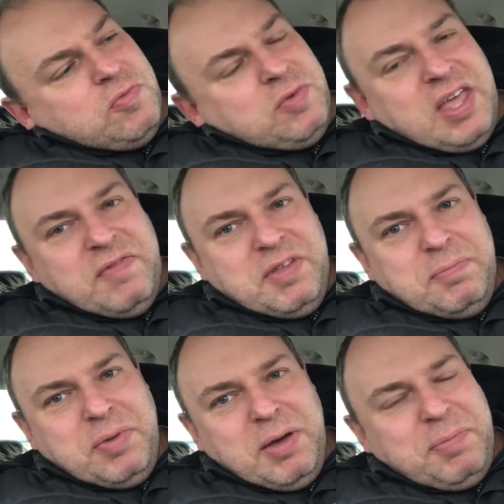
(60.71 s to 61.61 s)
we have the
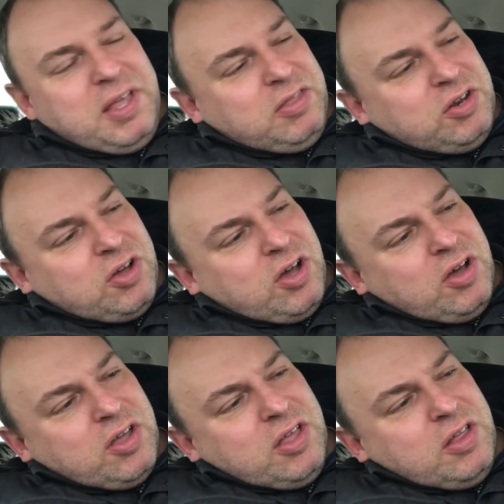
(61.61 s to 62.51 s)
puppy, the
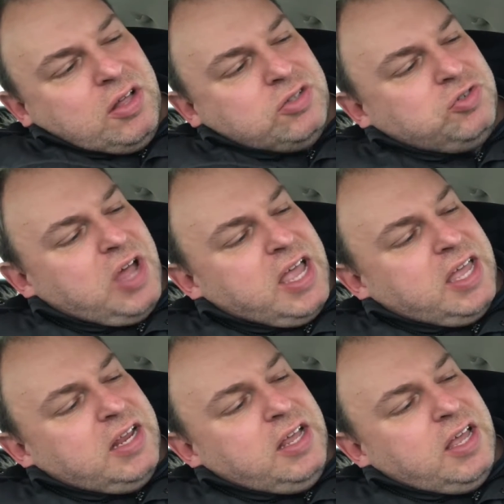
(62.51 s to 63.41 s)
dog, a dragon, a